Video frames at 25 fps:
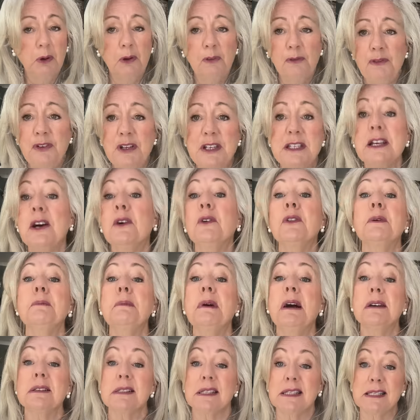what, oh, the
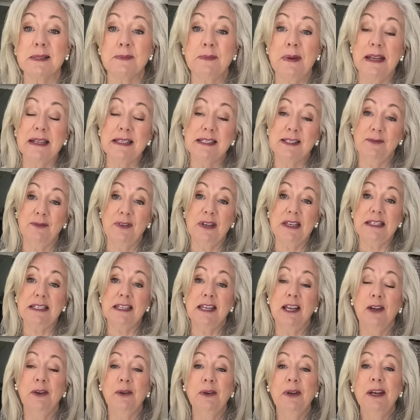Marks and Spencer
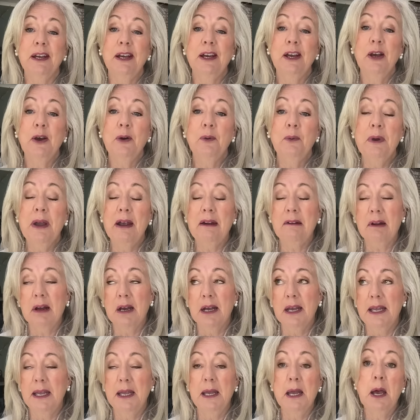video, where
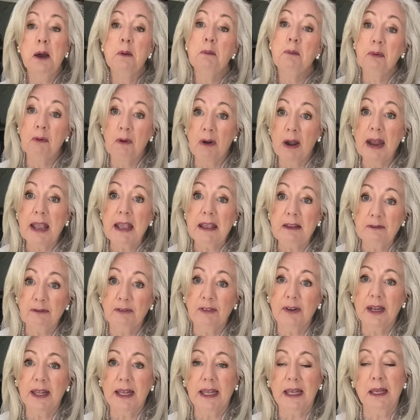I
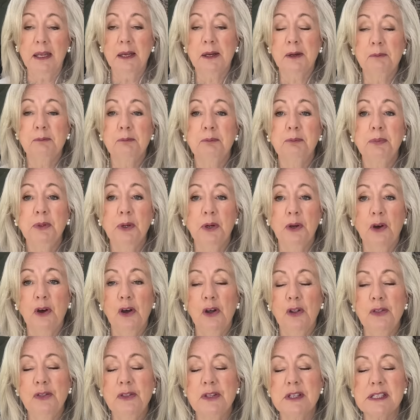bravely put
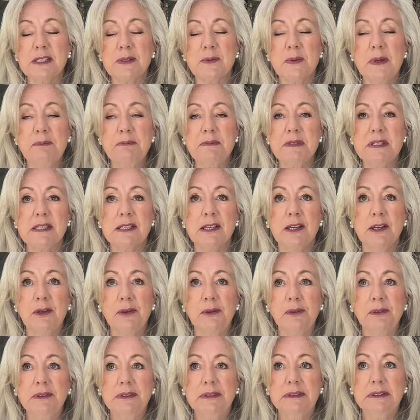on the
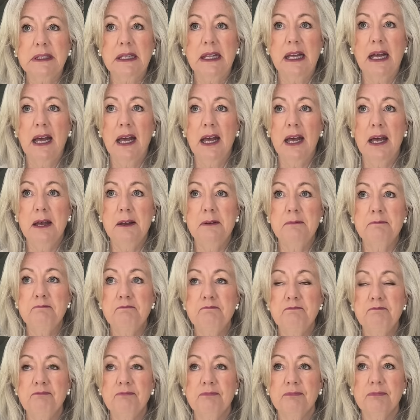swimsuit.
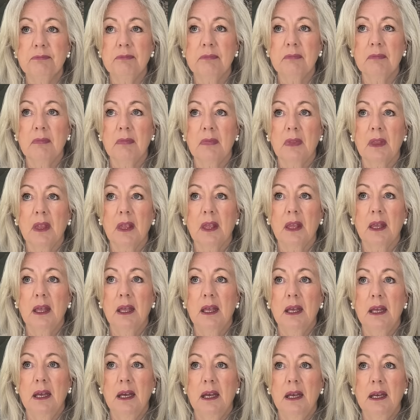Um,
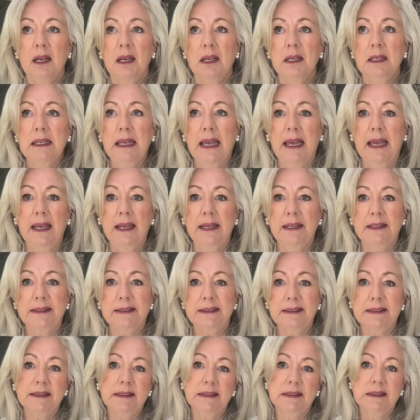yeah,
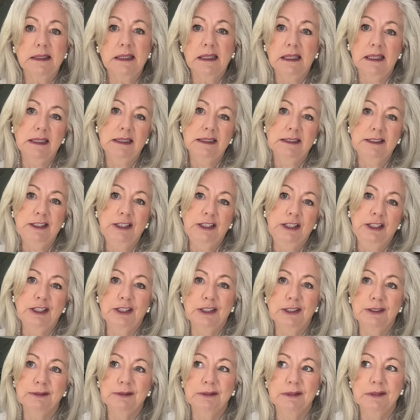
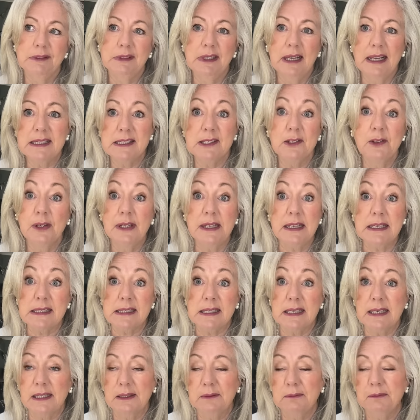that's not
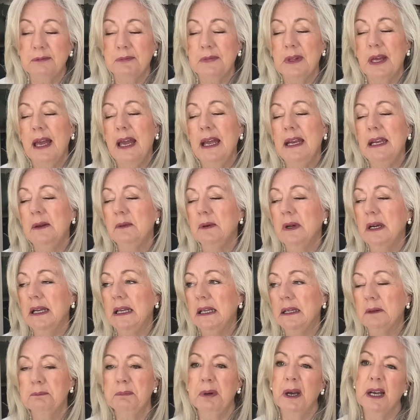easy.
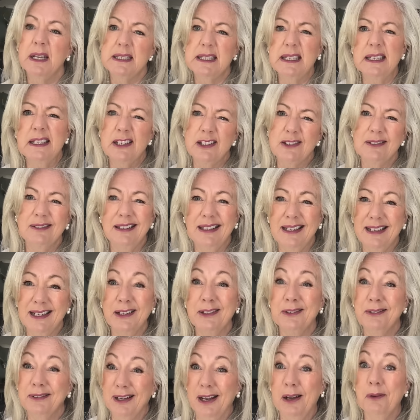Anyway, but I didn't, you
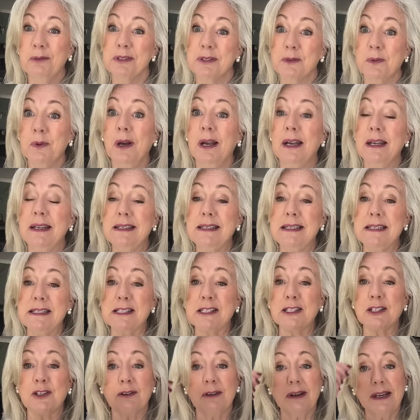know, I was quite
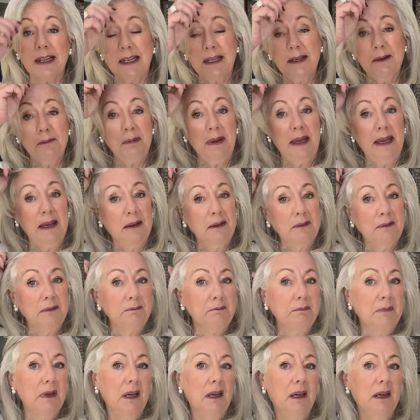discreet about
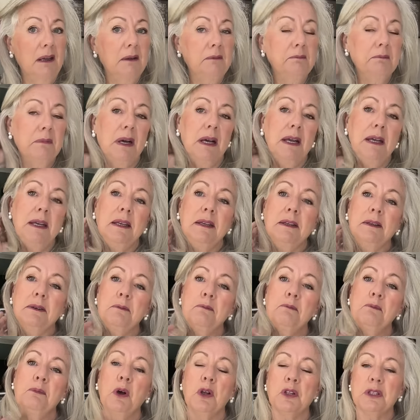uh, my
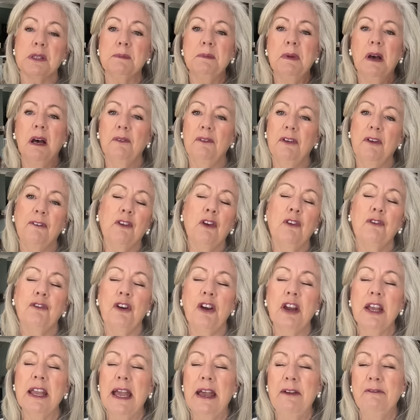bottom half. I've got
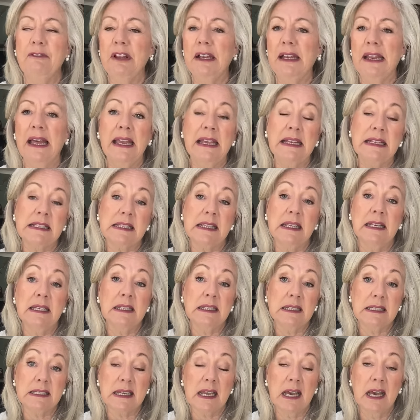very heavy legs
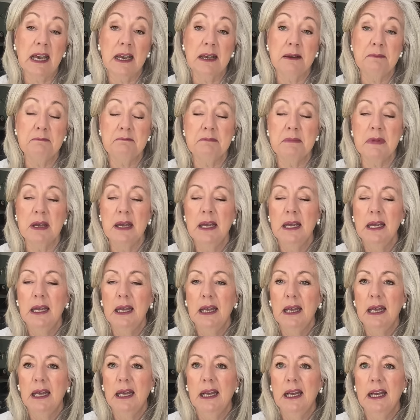and, um,
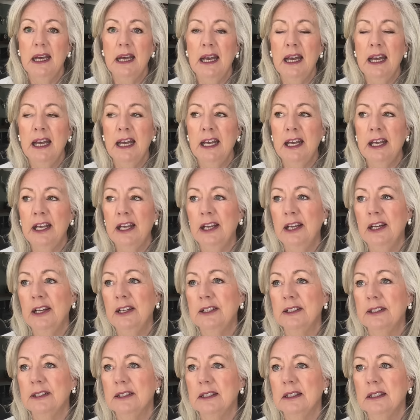uh,
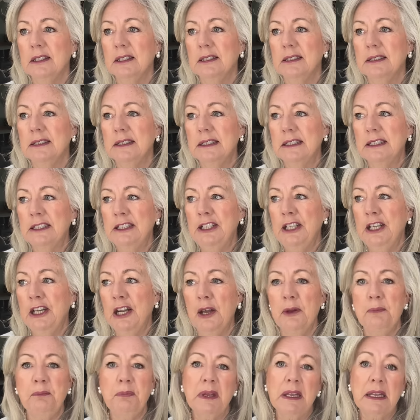you
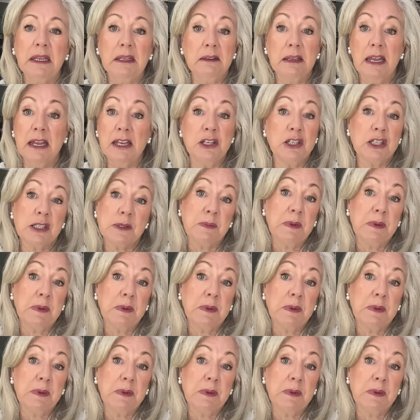know, be, it'd just